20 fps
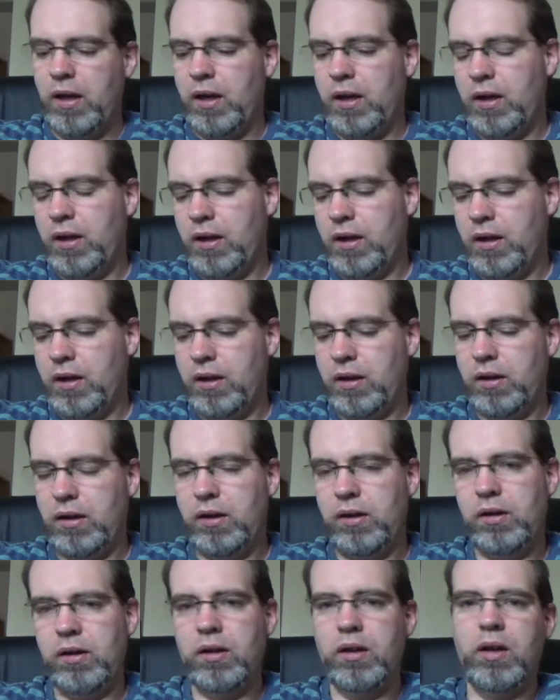
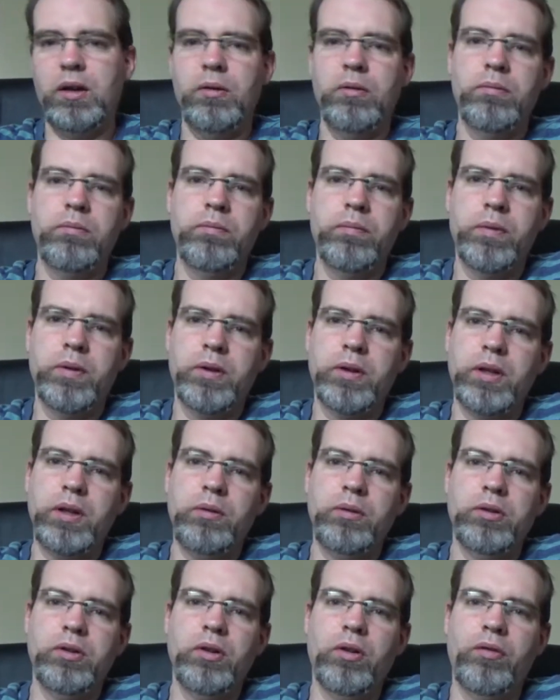in, I
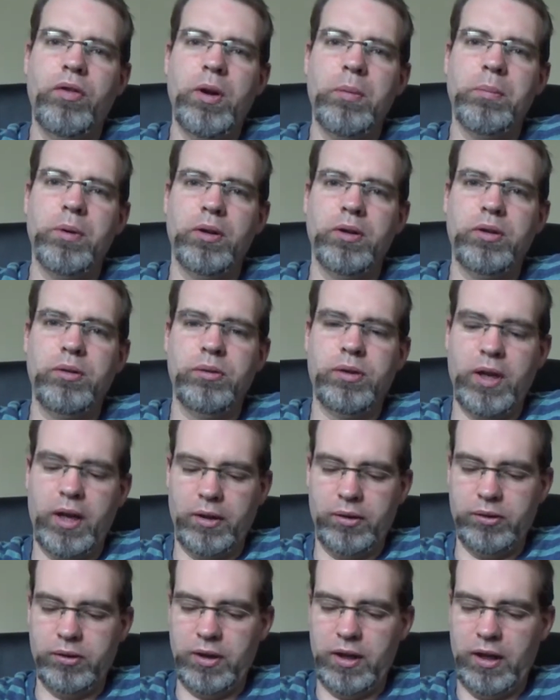think it was November
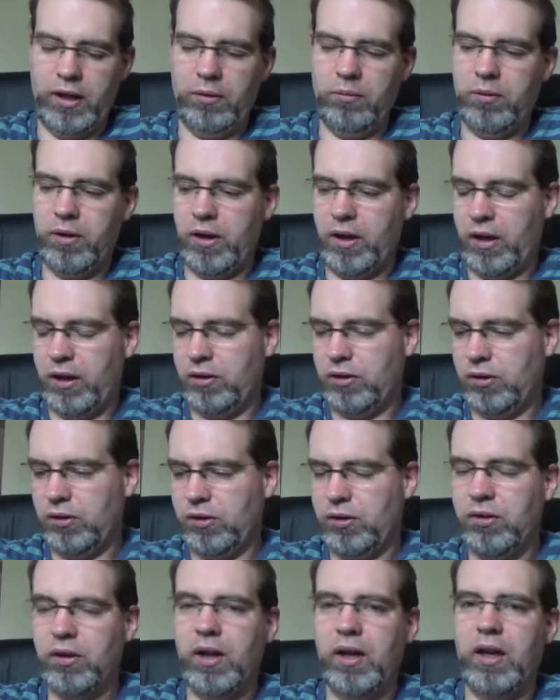2008, when I
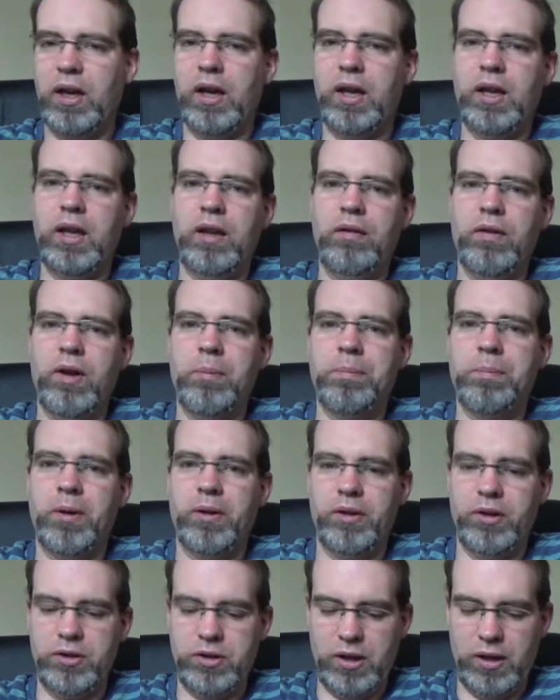gave up
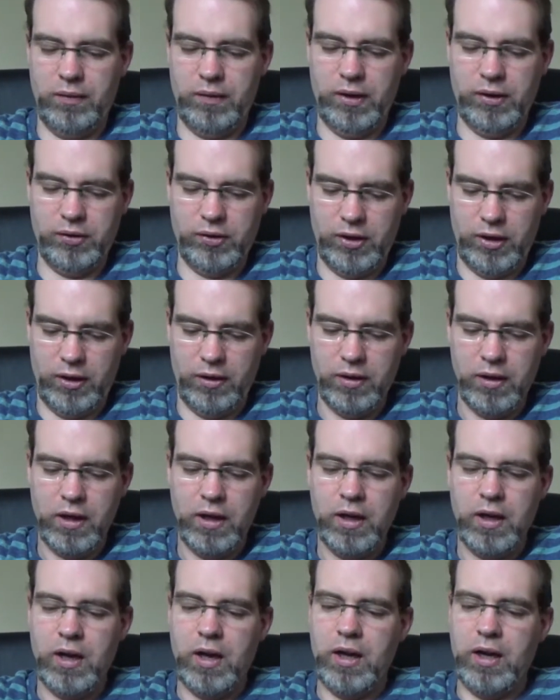on the JVC.
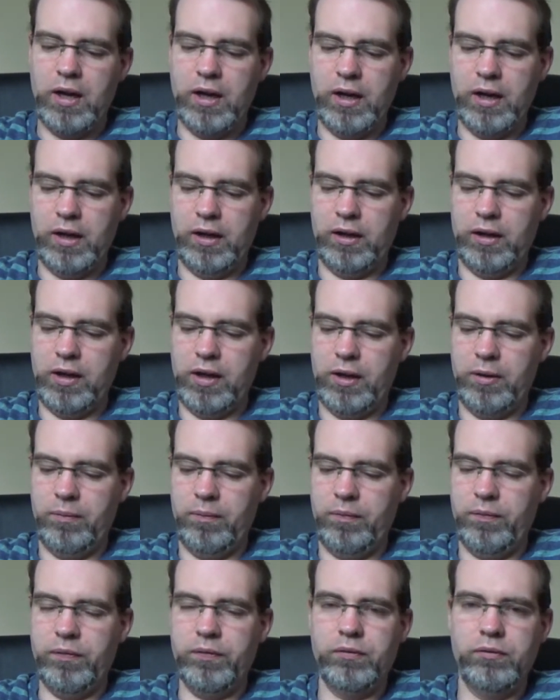And
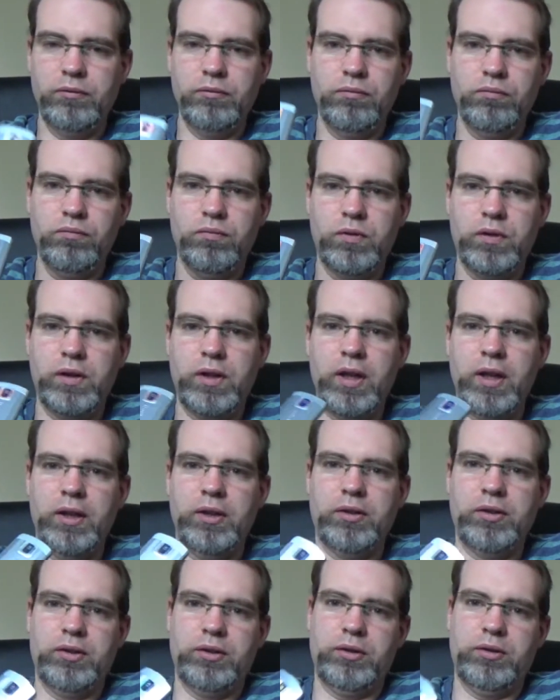
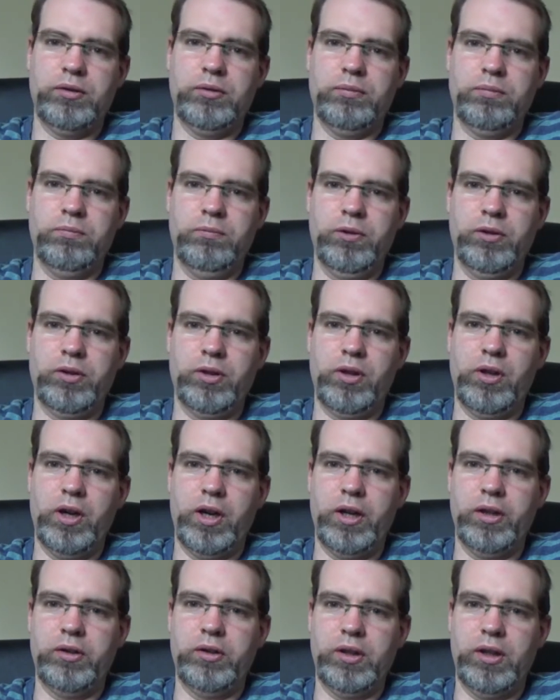this was a
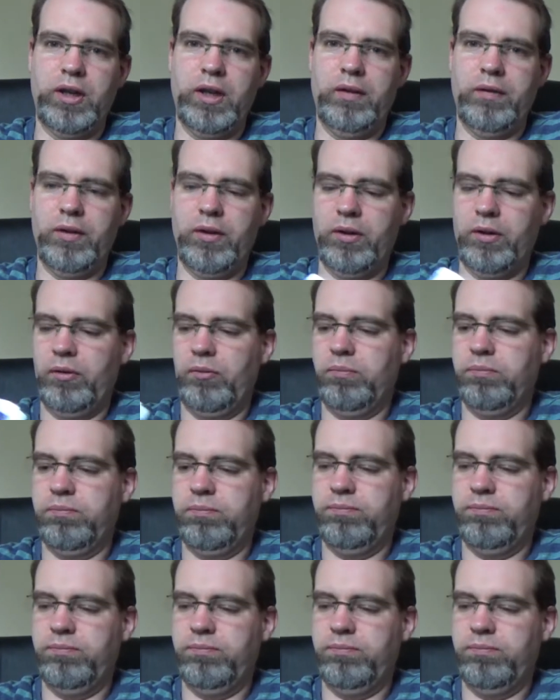godsend, even though